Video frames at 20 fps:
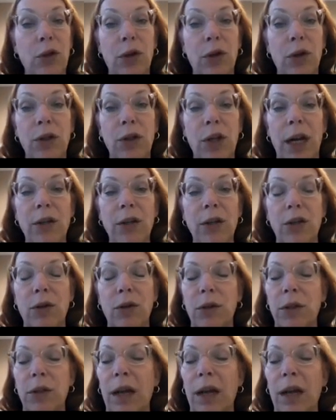sure to change it
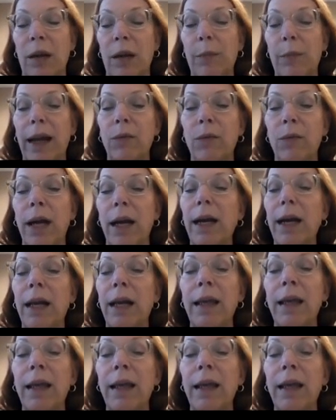so it's not black and white.